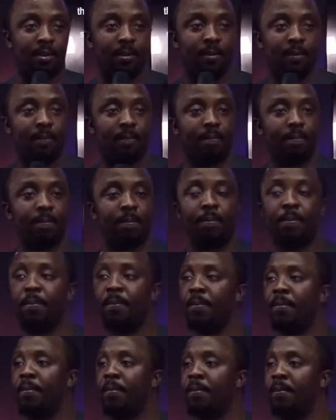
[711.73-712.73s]

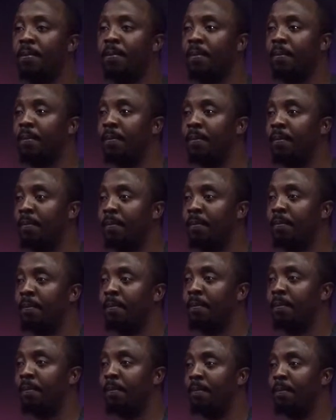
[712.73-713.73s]

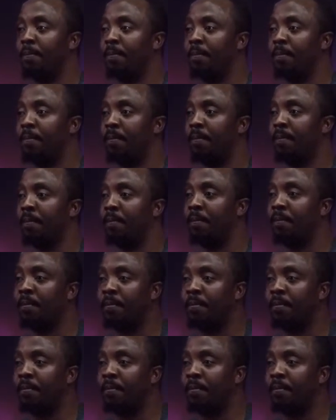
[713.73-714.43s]
(no one is talking)